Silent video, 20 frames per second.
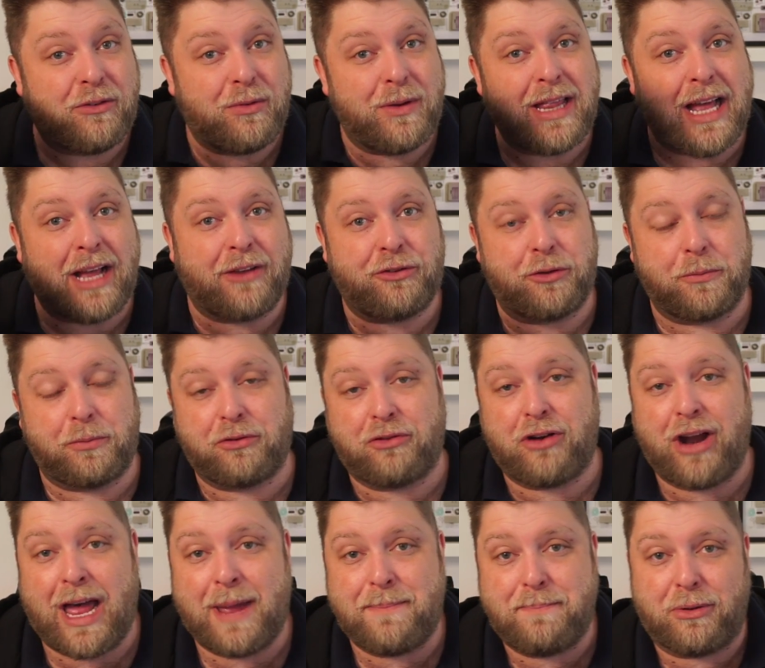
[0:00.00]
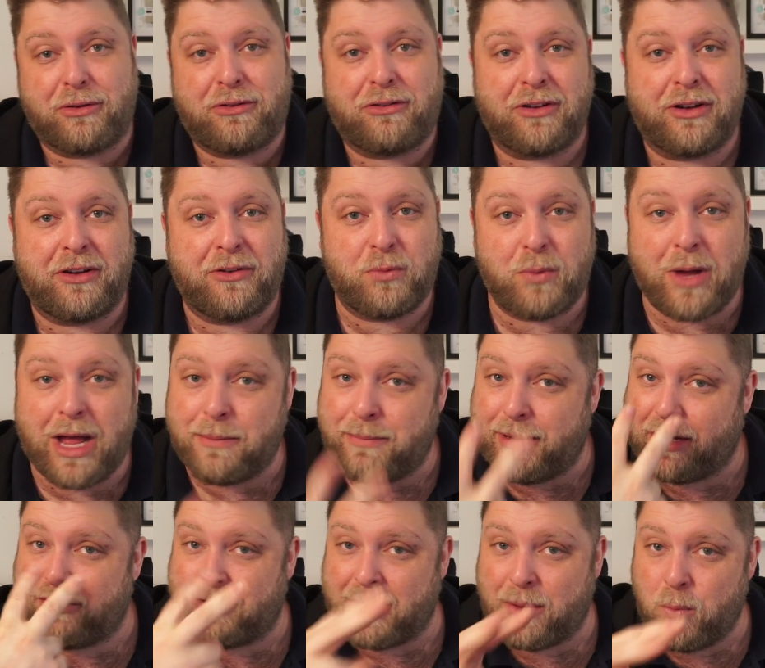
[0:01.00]
to hit that subscribe button as well
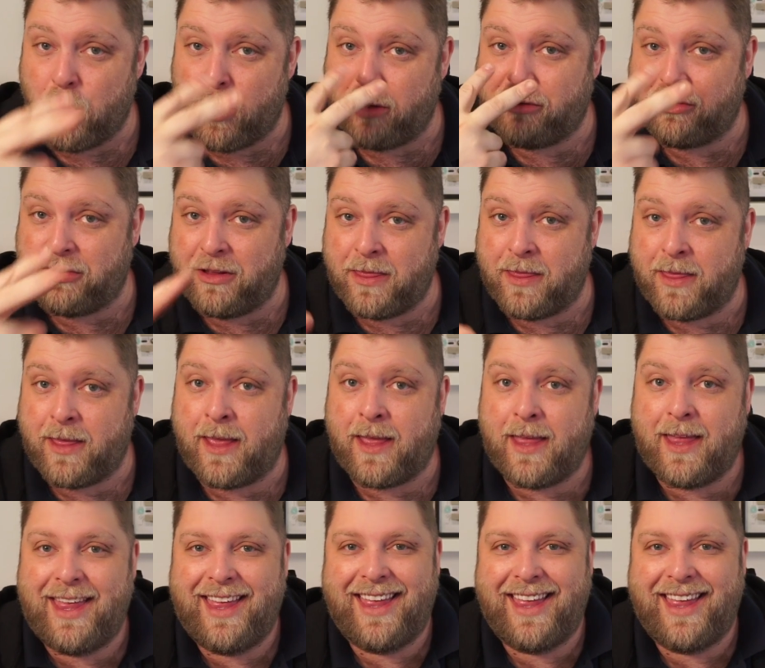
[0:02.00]
because I'm watching this.